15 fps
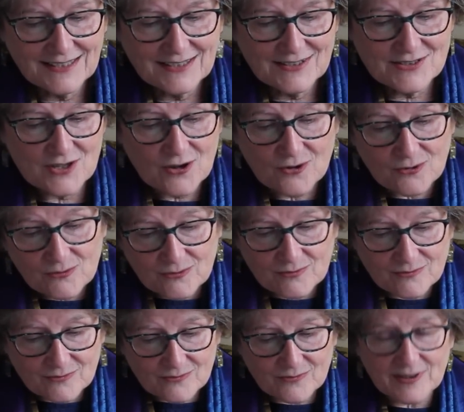So
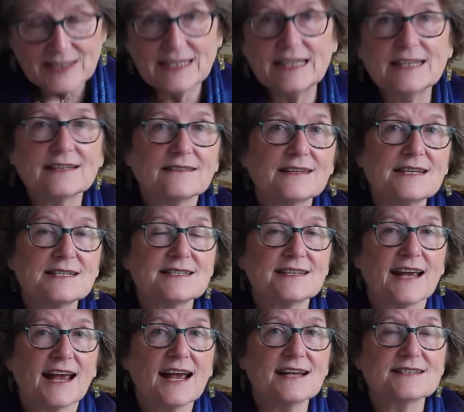we need at least
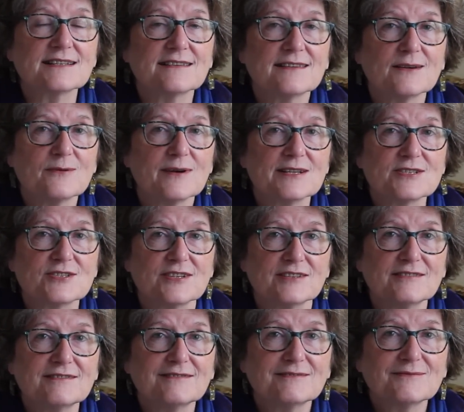to ask the
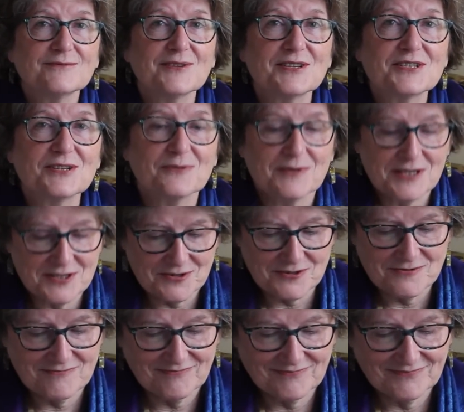question, what shall we do?